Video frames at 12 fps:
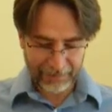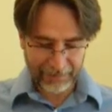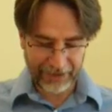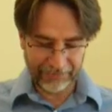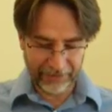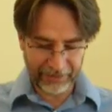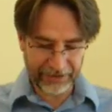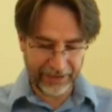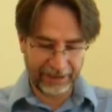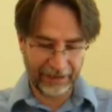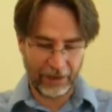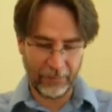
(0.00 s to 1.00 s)
But the first
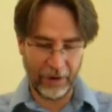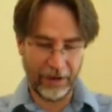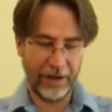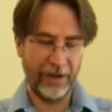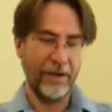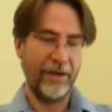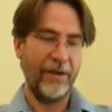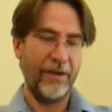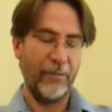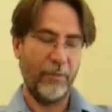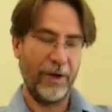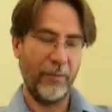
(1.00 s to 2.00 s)
thing that
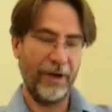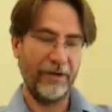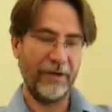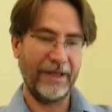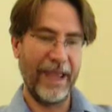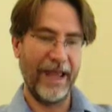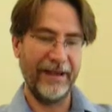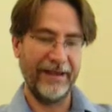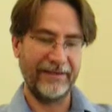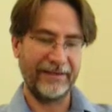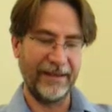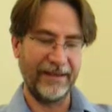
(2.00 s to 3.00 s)
we want to look at
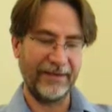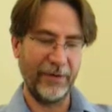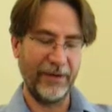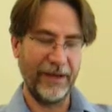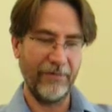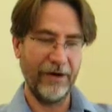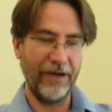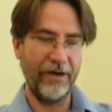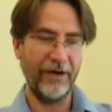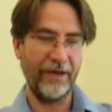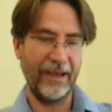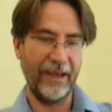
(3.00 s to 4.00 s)
is the Sony
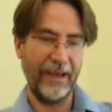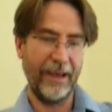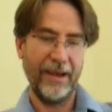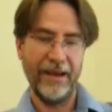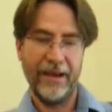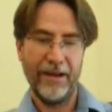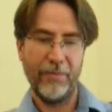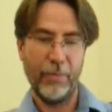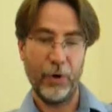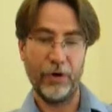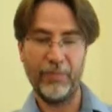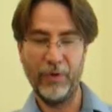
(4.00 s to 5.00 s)
Reader, the
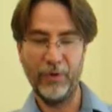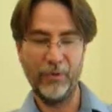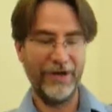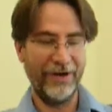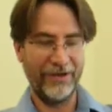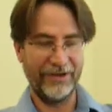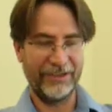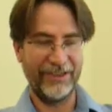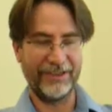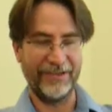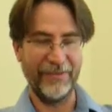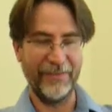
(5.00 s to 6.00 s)
Portable Reader
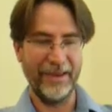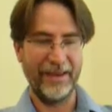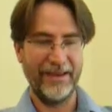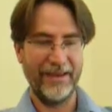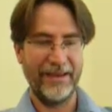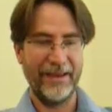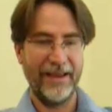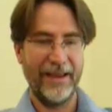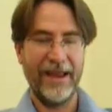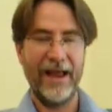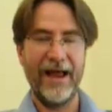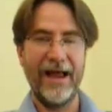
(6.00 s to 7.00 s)
System.
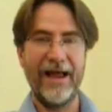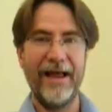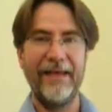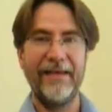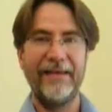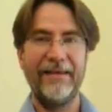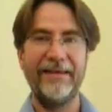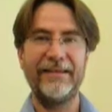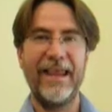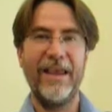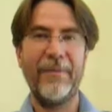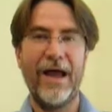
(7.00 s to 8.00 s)
This
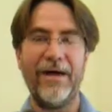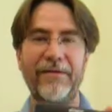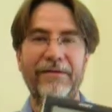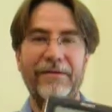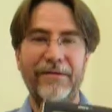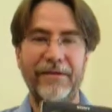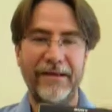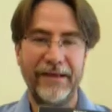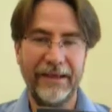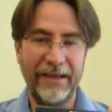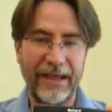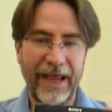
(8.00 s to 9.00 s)
came out
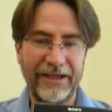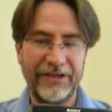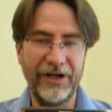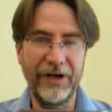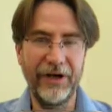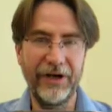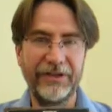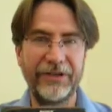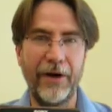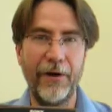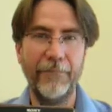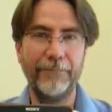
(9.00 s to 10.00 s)
in the last year or
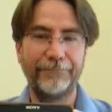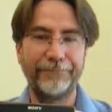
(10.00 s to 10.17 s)
so,